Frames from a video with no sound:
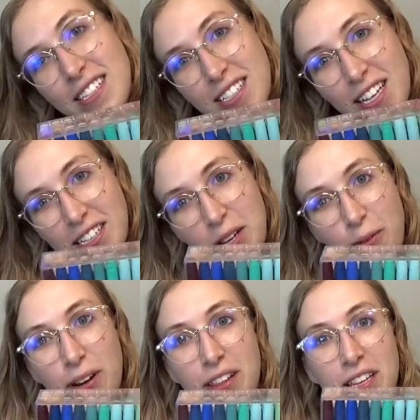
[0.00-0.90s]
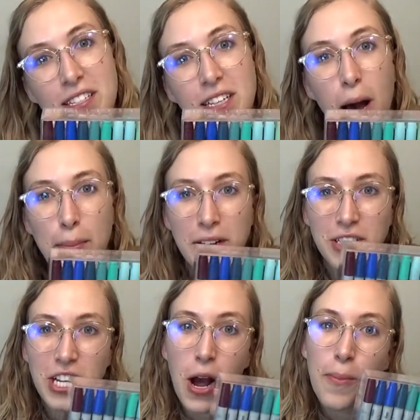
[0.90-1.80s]
selecting one of these
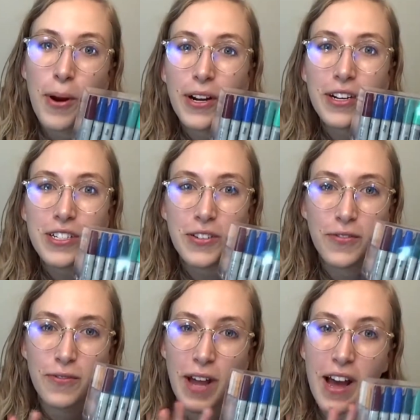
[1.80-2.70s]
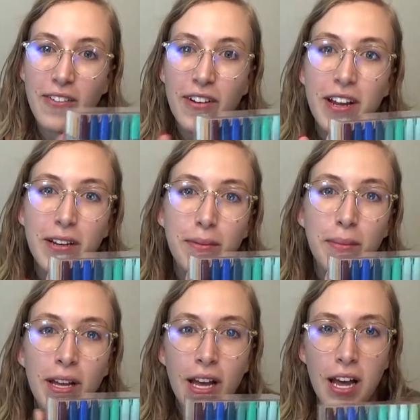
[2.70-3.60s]
Copic Ciao markers at
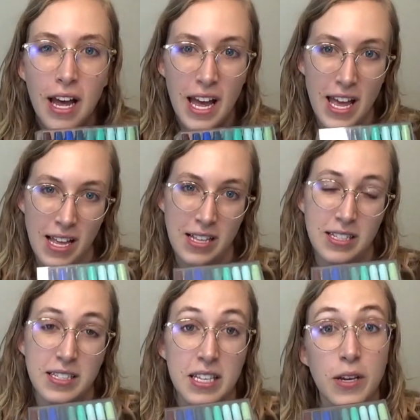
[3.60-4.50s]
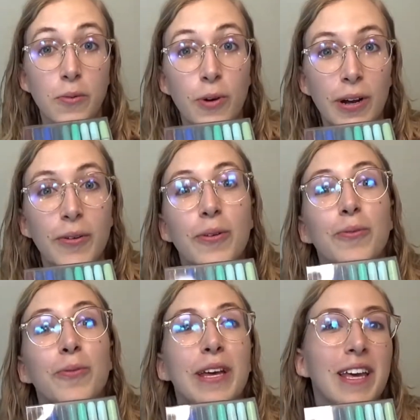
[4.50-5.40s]
random and seeing what
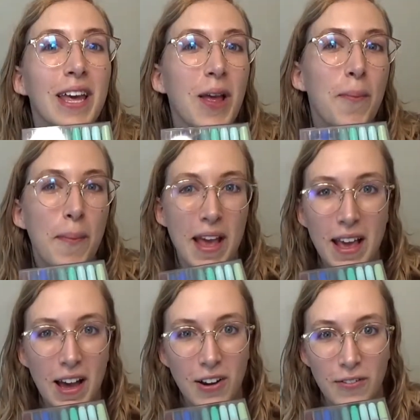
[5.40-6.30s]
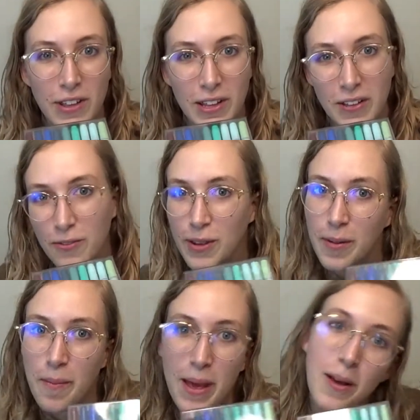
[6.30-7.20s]
we can make out of it, if we
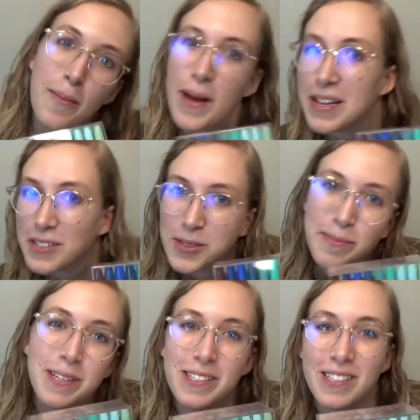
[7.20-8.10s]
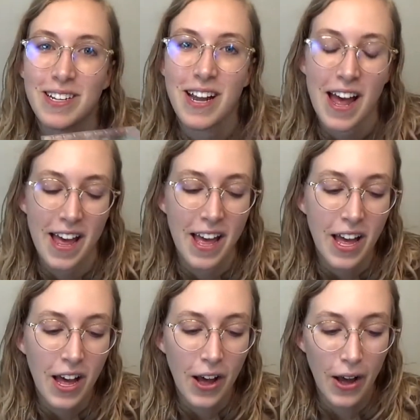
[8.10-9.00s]
can make a masterpiece today.
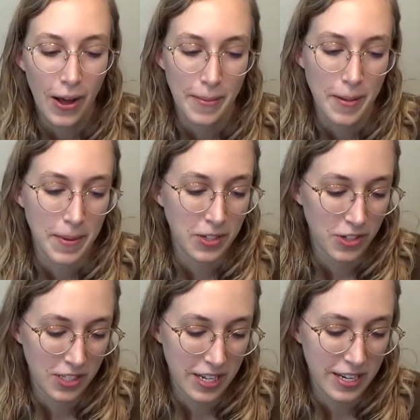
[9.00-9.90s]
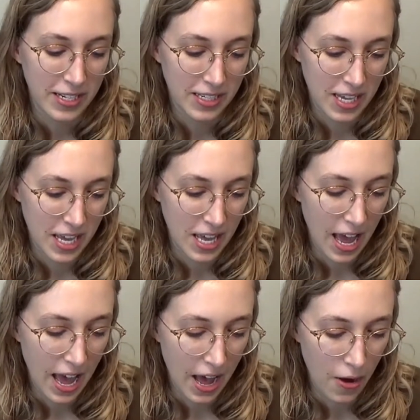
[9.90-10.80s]
I'm interested to seeing
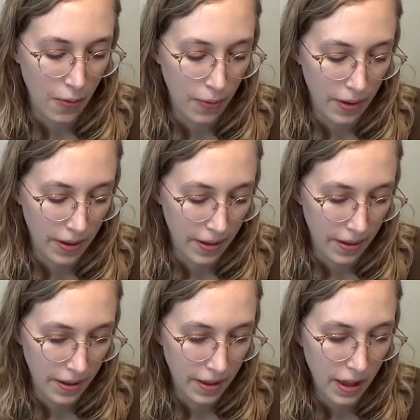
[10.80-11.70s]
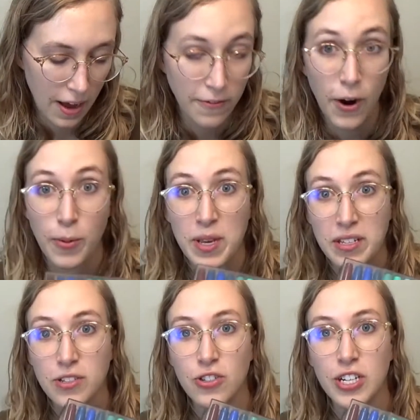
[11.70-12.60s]
how far we can
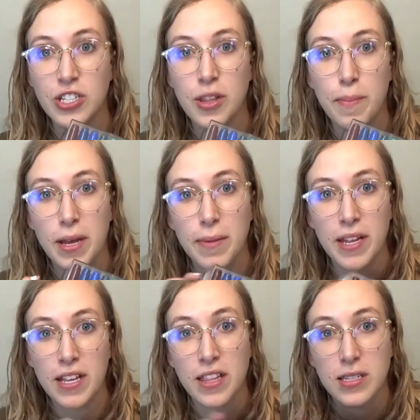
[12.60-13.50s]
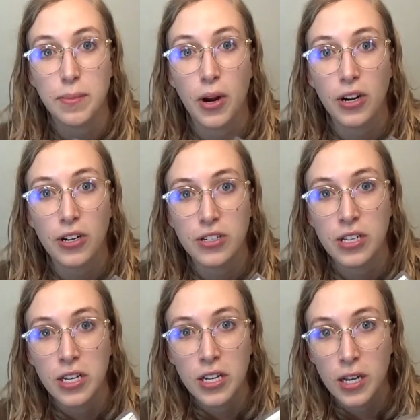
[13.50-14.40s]
stretch the pigment in these markers.
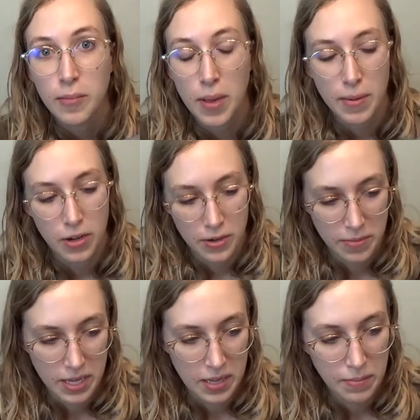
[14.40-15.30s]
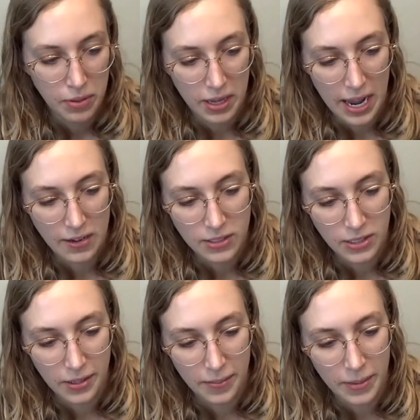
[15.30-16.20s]
Maybe going to be pulling out
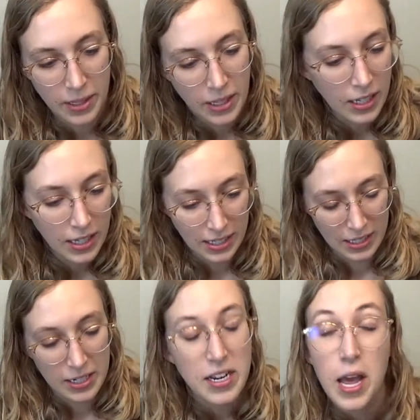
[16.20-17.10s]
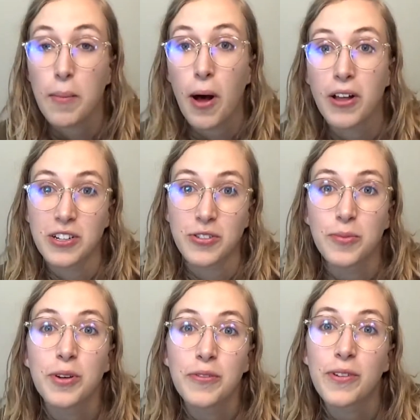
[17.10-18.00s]
some nail polish
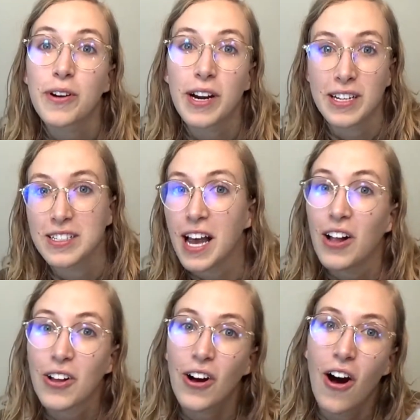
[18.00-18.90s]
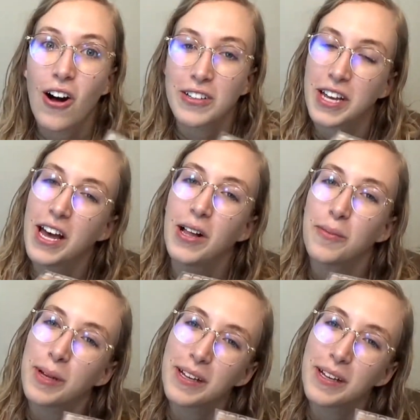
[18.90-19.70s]
remover as alcohol to help